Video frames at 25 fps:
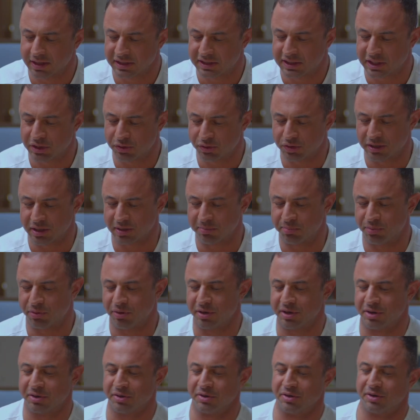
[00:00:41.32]
That's an interesting
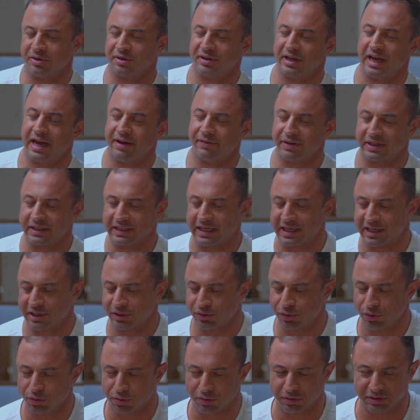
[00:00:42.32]
point on having that
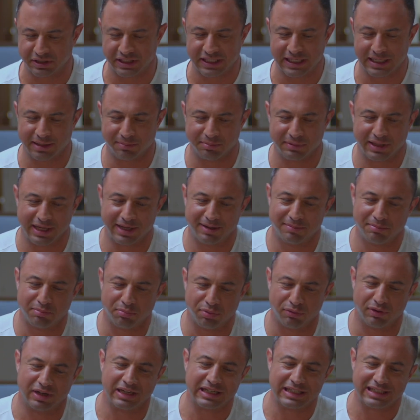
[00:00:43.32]
internal team that
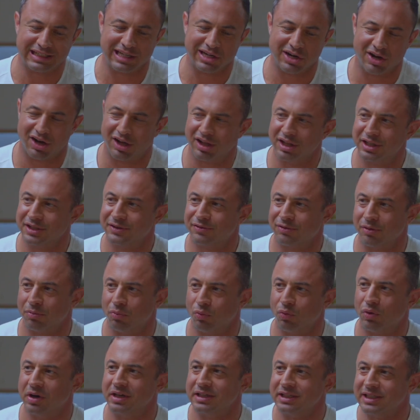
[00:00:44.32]
brings the knowledge
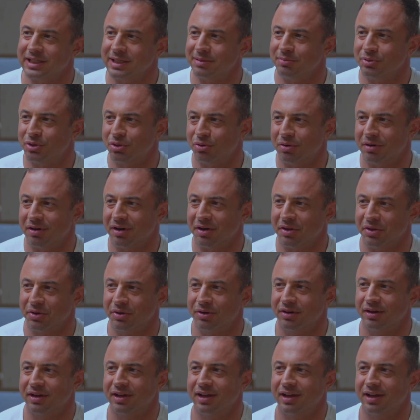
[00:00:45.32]
from one team to another.